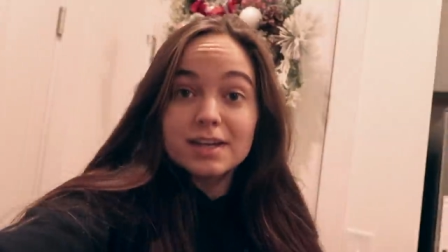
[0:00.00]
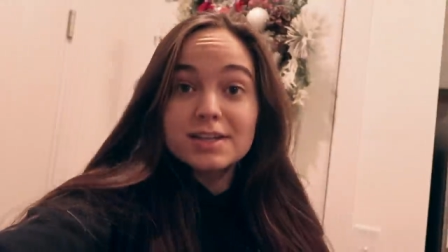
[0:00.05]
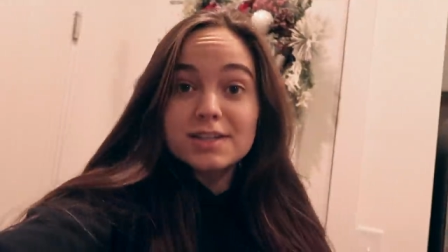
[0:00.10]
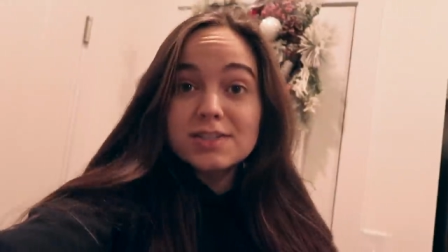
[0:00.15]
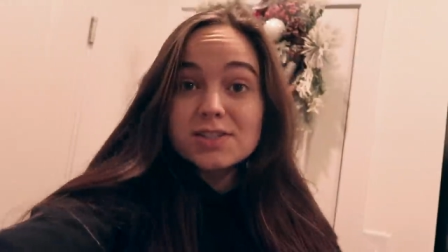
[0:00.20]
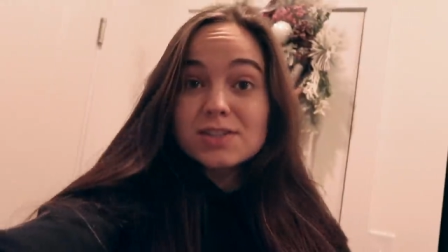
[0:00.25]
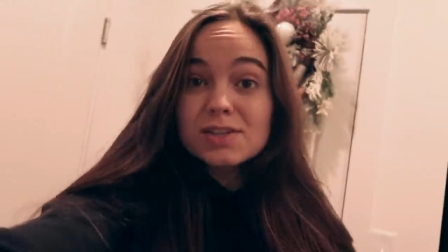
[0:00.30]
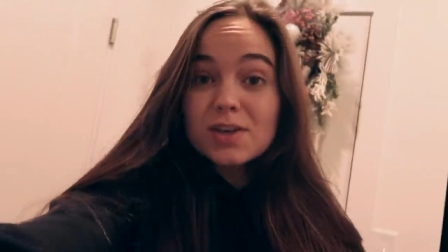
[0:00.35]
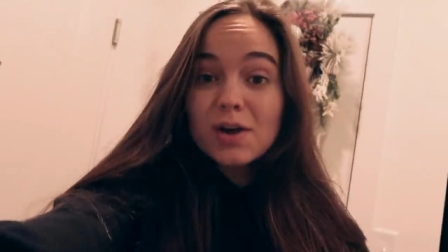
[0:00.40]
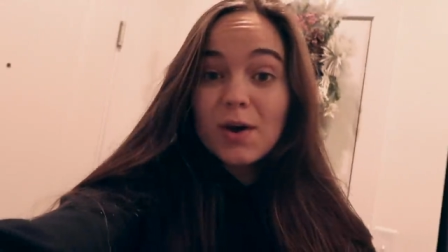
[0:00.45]

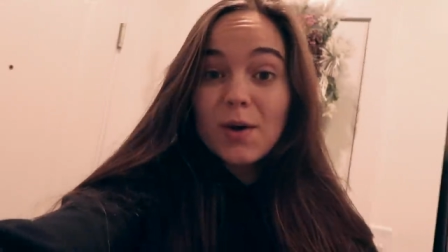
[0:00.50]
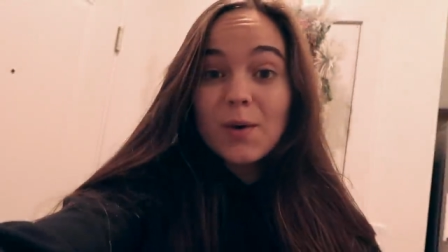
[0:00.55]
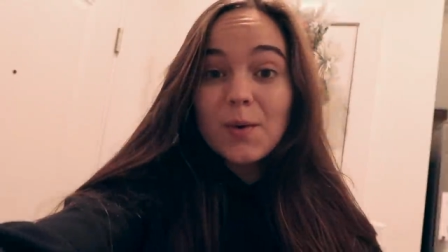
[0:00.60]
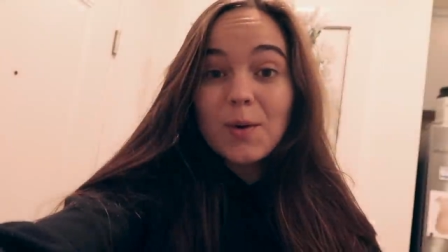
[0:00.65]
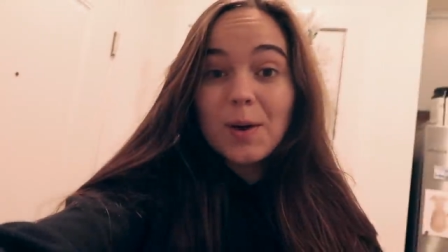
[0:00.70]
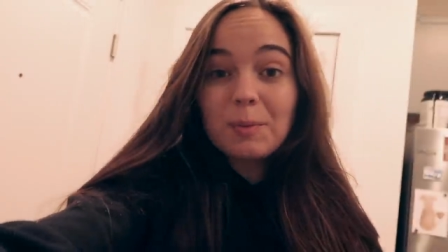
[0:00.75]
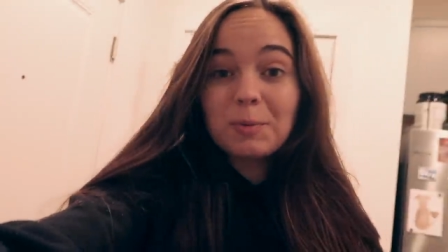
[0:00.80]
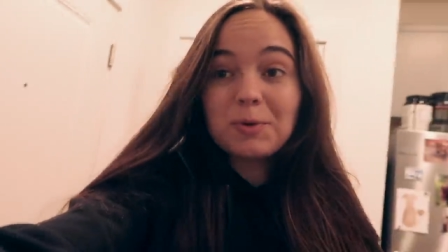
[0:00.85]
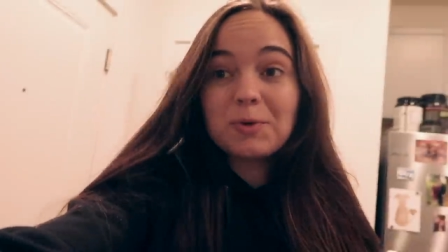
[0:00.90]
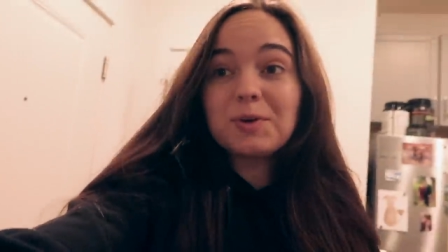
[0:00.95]
So
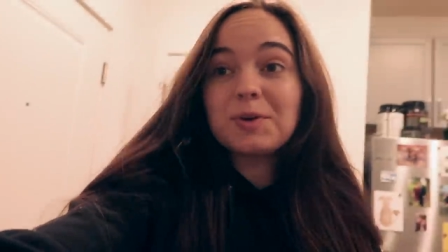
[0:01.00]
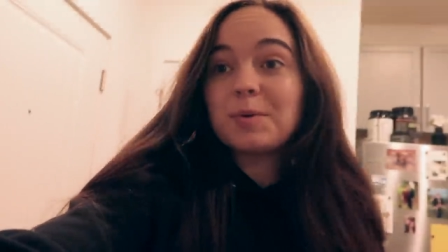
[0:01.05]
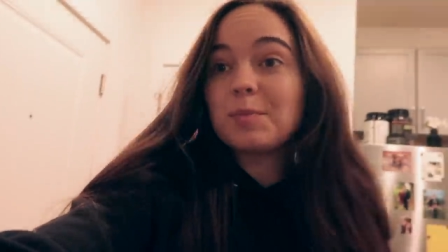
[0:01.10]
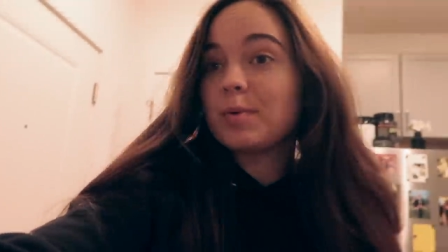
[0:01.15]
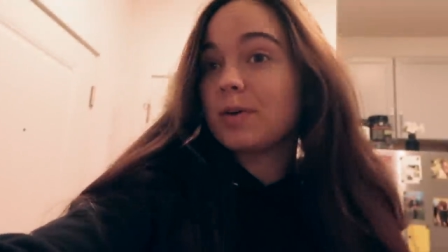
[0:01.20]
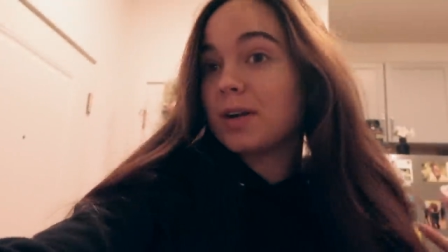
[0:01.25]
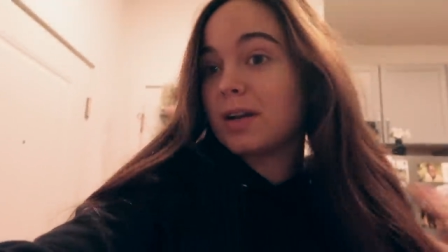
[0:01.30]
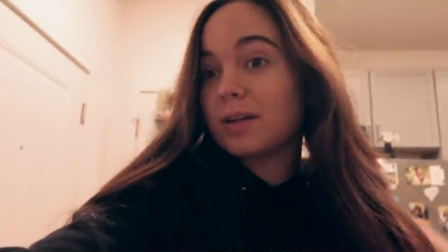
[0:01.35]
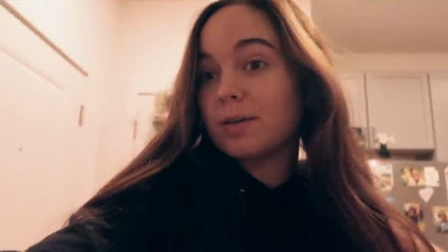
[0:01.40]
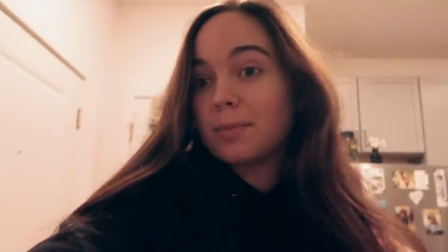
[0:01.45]
I'm going to
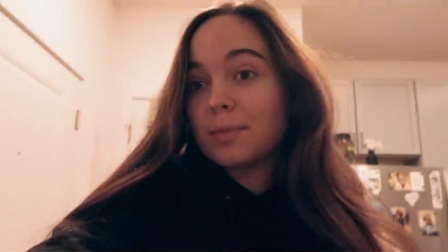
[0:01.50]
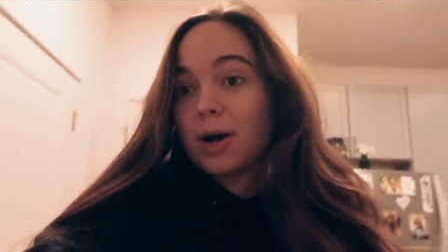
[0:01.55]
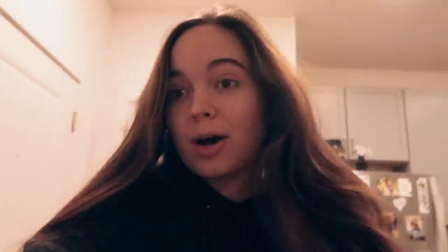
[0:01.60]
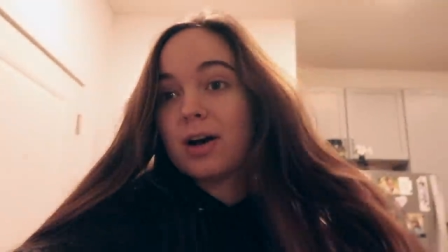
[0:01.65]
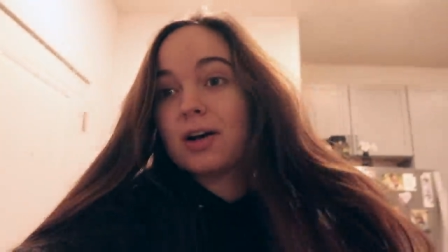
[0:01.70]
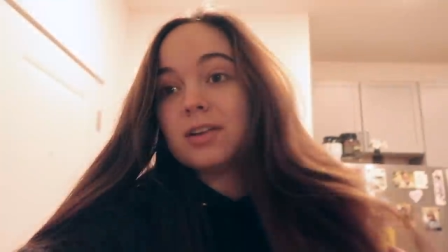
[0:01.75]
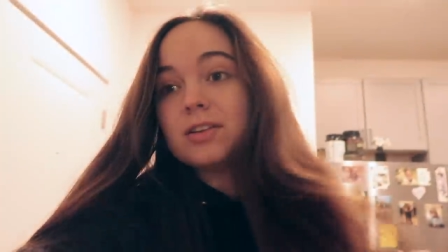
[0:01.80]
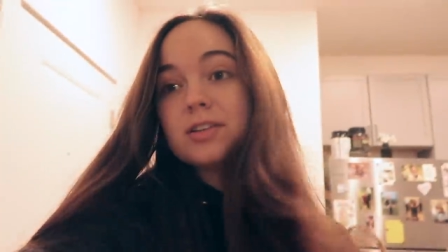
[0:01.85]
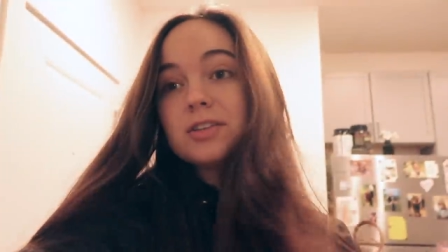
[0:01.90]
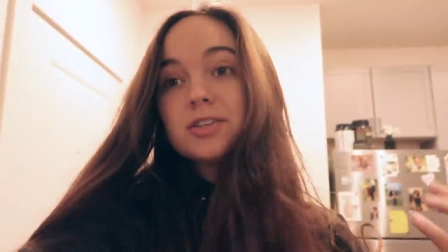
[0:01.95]
put them
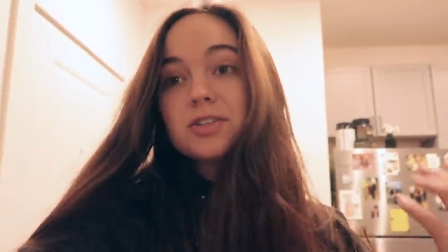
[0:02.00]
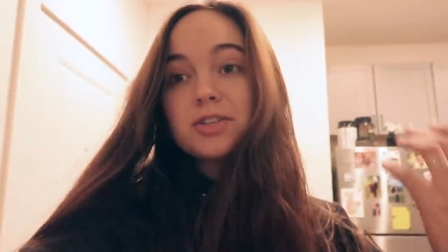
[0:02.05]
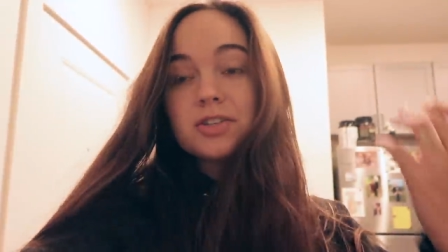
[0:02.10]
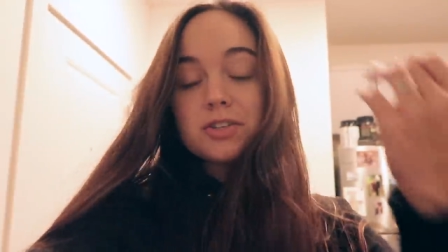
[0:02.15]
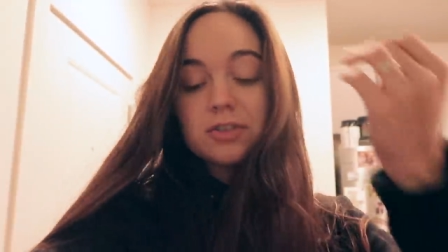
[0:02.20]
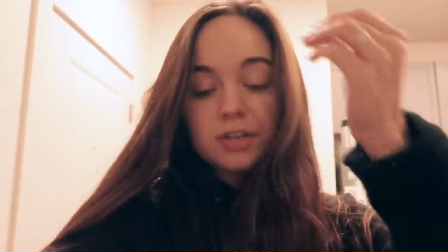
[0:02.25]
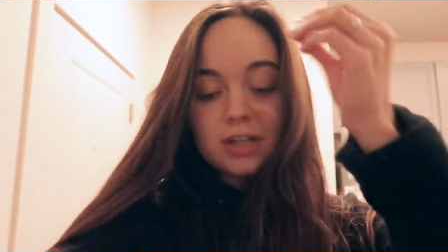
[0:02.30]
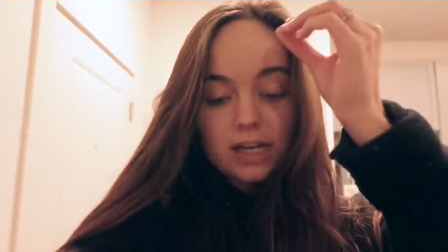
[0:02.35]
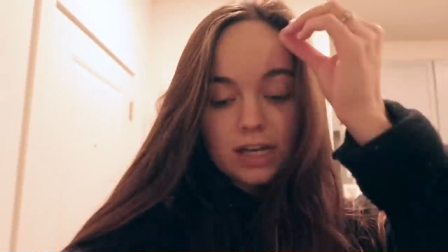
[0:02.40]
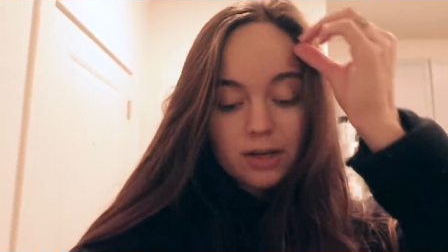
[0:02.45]
on the
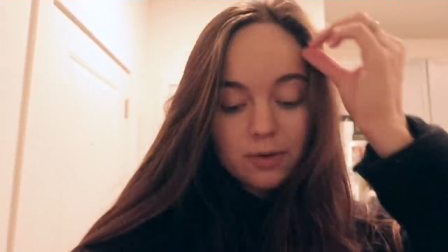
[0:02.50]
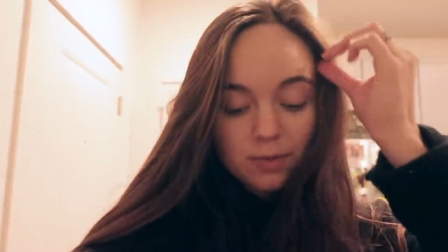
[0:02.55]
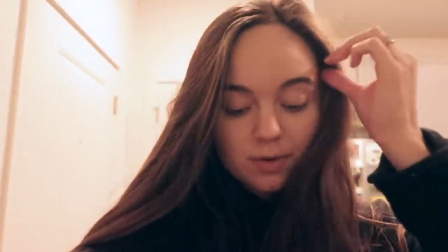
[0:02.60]
tree,